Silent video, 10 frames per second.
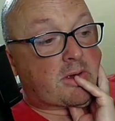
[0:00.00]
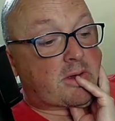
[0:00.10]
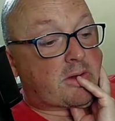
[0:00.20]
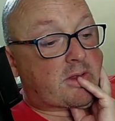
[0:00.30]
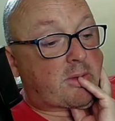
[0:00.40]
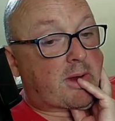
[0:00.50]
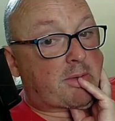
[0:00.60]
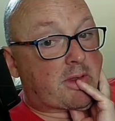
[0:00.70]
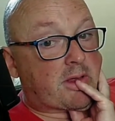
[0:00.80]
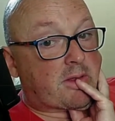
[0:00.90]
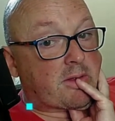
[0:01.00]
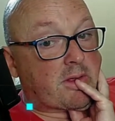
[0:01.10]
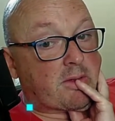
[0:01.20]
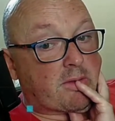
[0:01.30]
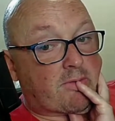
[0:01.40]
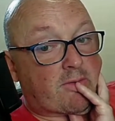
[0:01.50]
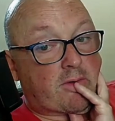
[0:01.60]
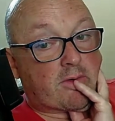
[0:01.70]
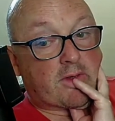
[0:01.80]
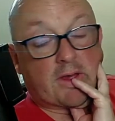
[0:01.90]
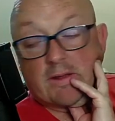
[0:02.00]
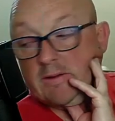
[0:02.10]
Let's see what happens this Thursday.